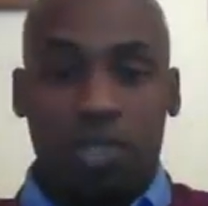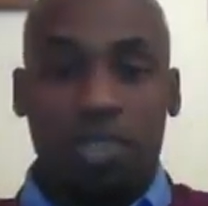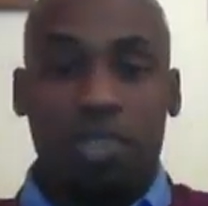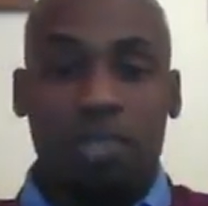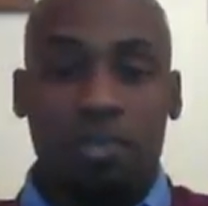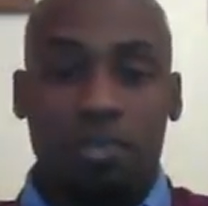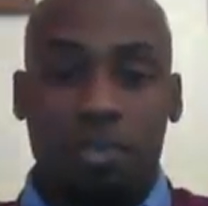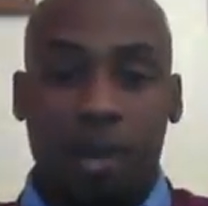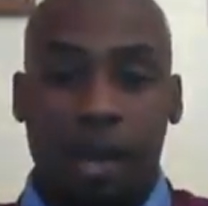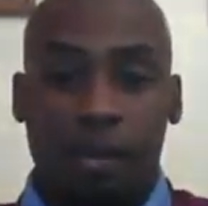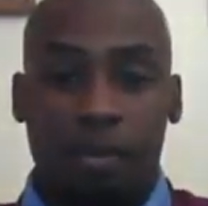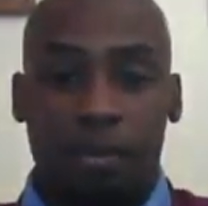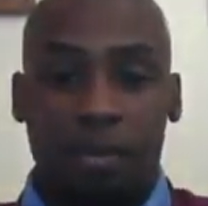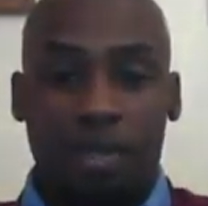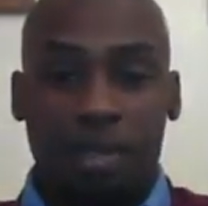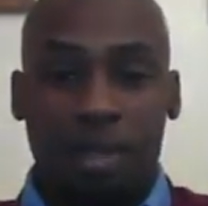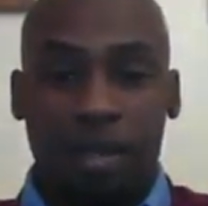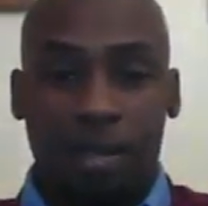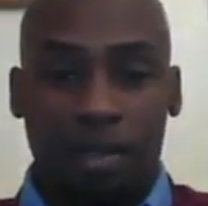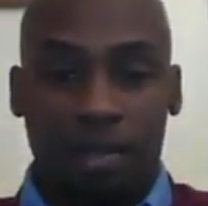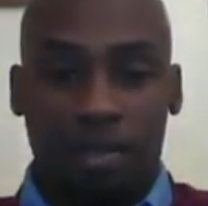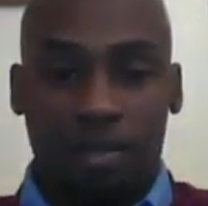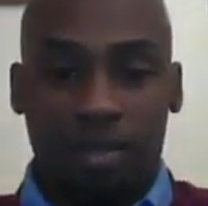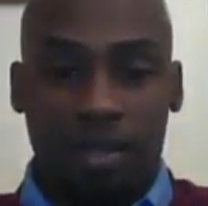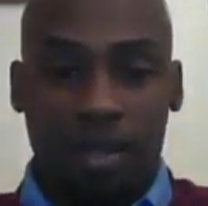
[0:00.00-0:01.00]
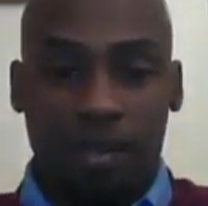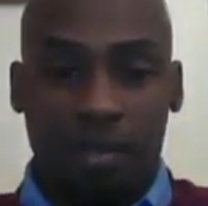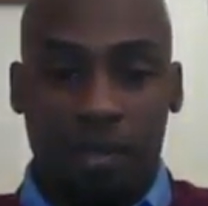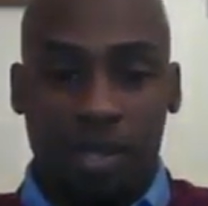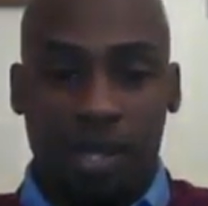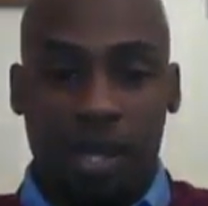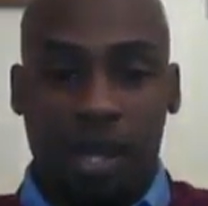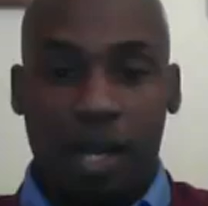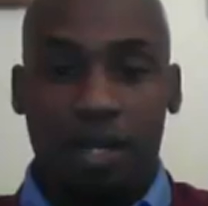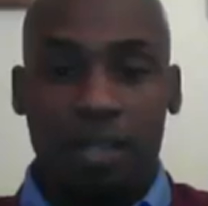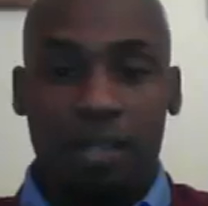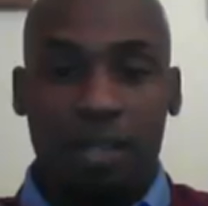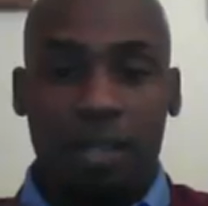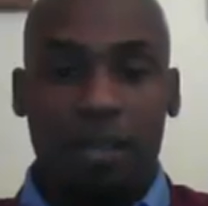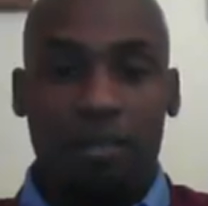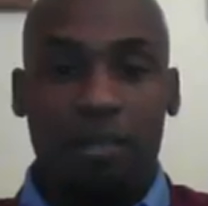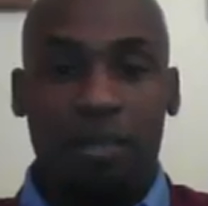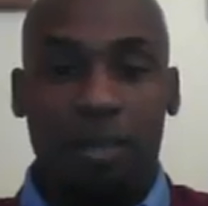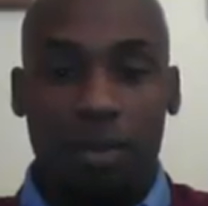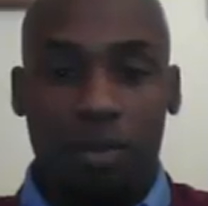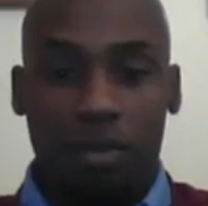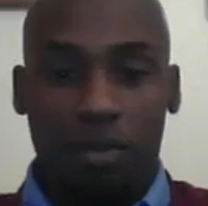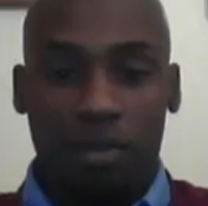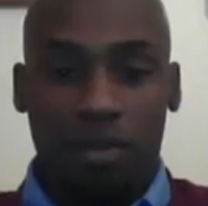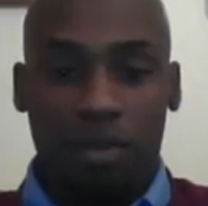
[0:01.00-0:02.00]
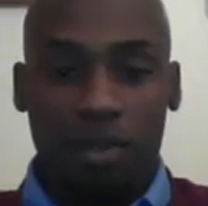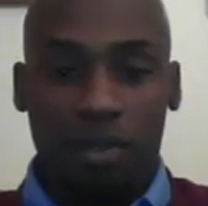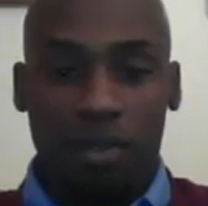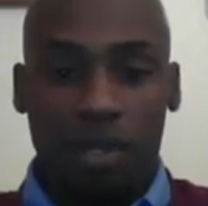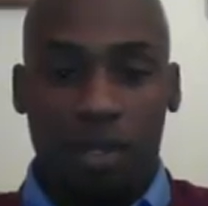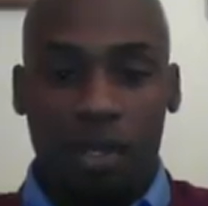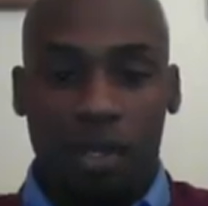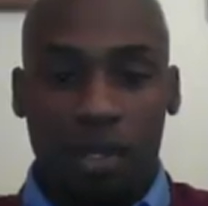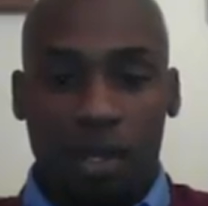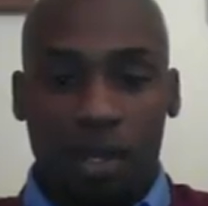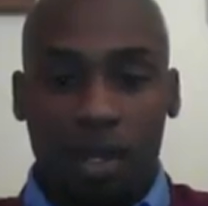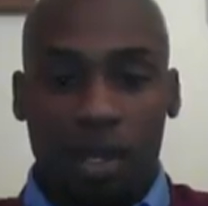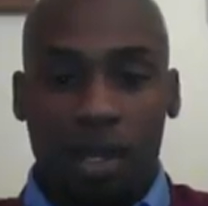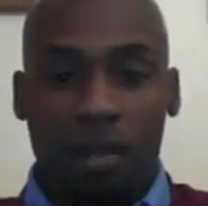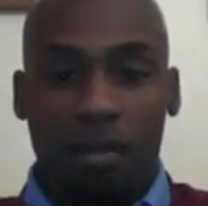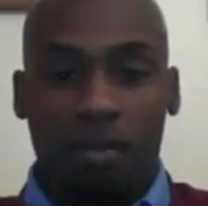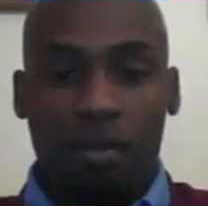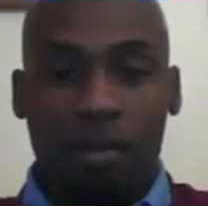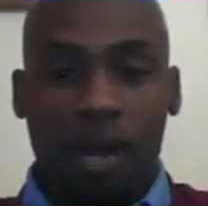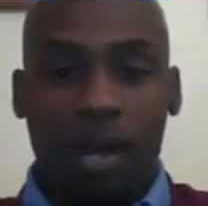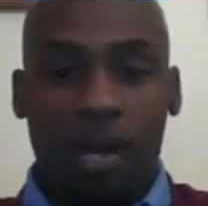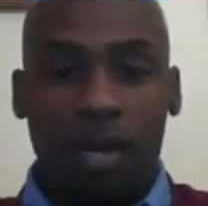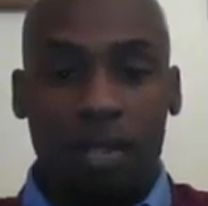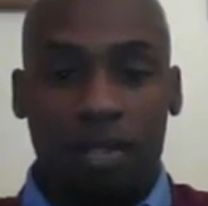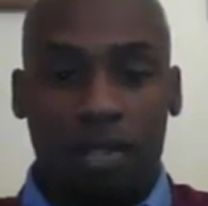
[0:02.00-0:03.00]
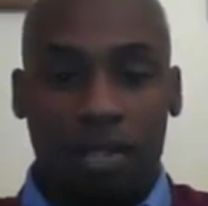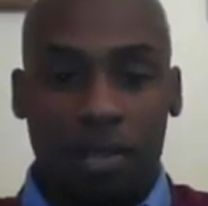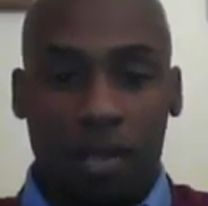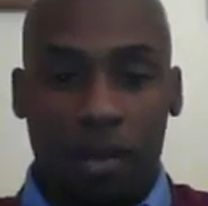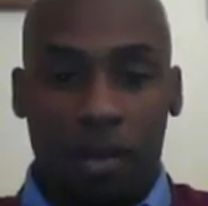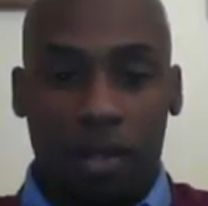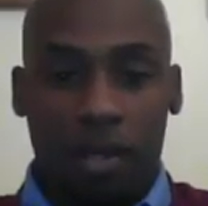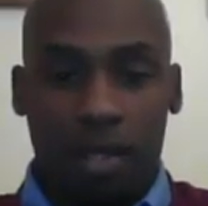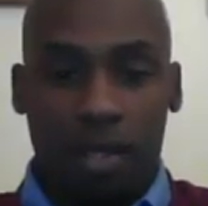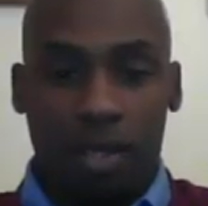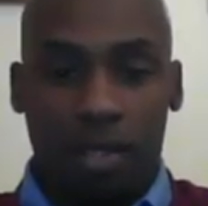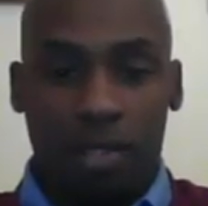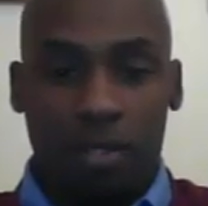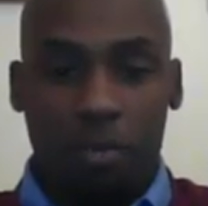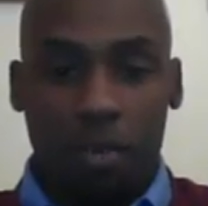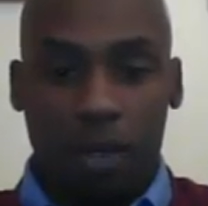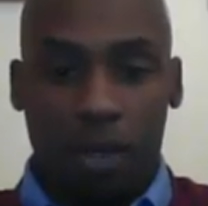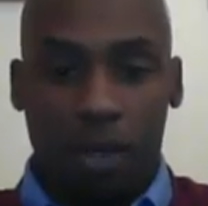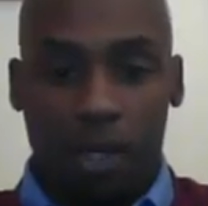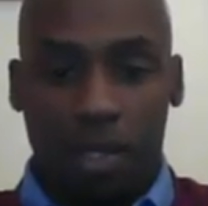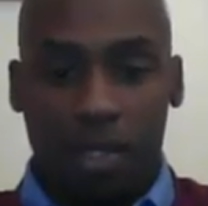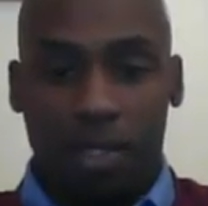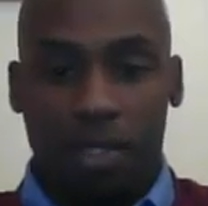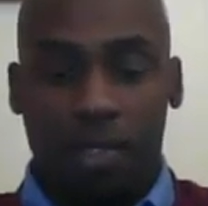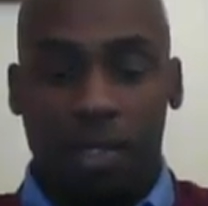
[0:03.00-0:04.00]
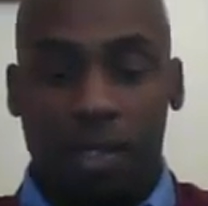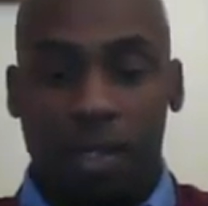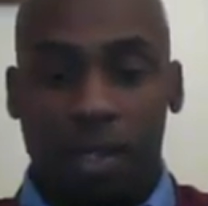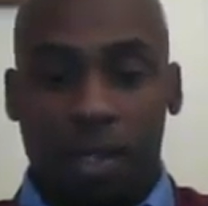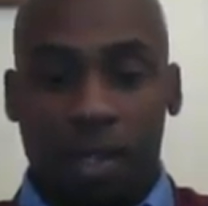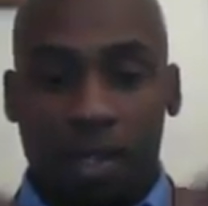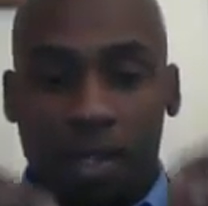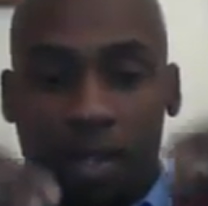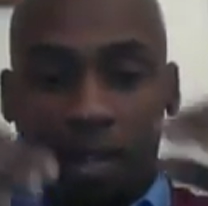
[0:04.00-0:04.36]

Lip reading: which is my particular stimuli that they've used in my stalking experience.